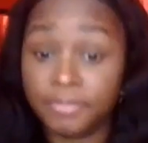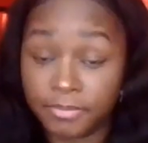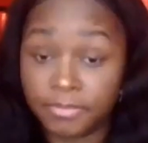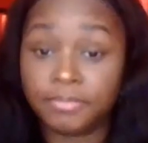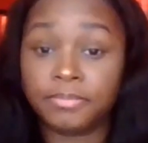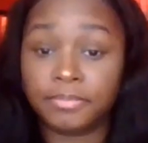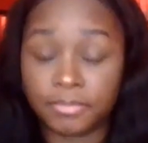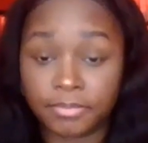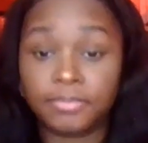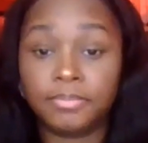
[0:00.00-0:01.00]
movie
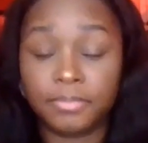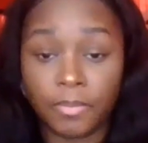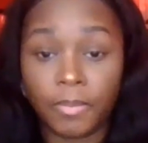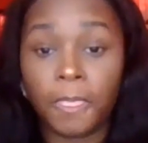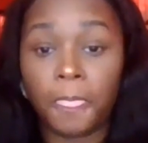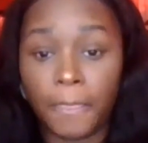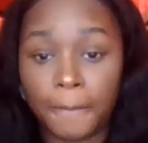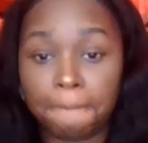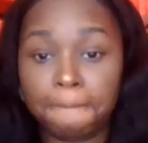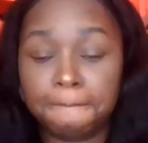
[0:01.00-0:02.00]
knows what a horror
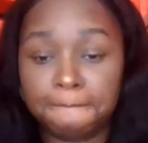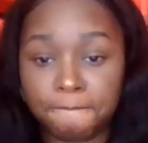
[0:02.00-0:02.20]
audience is going to